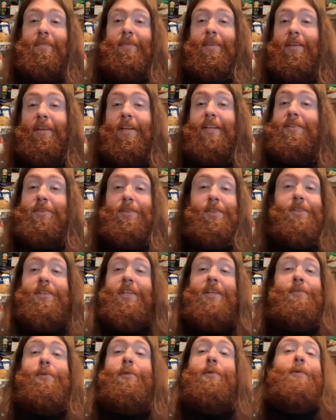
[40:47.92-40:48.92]
let's just
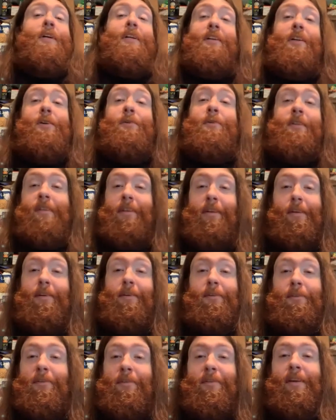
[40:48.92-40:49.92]
see what we can do with
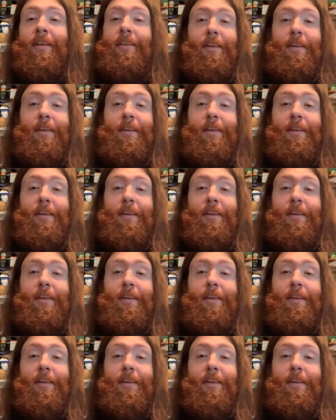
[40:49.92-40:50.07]
this. And